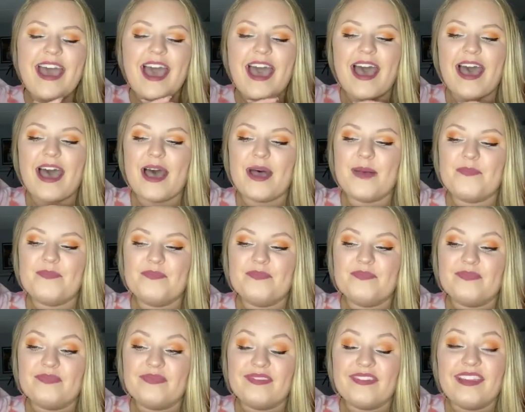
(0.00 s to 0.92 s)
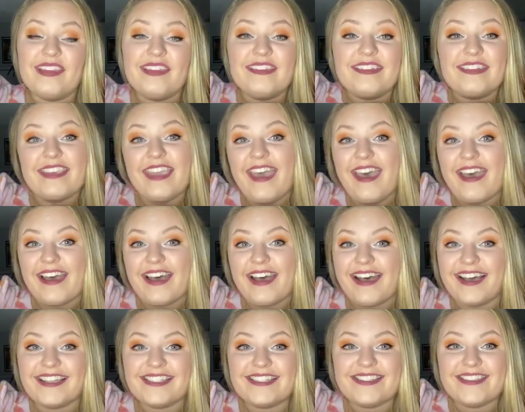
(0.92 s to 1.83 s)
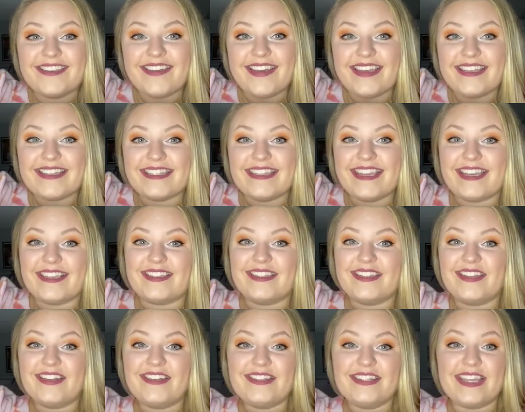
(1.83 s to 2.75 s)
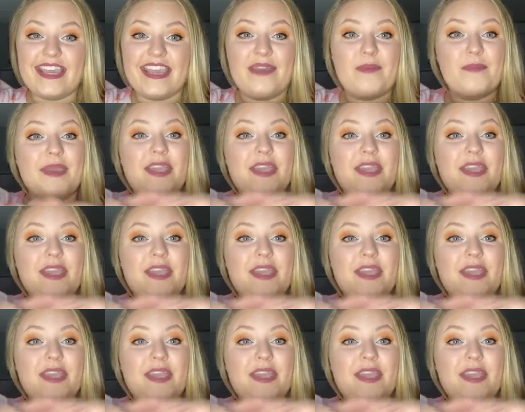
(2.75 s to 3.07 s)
And yeah, I'll see you guys next Thursday.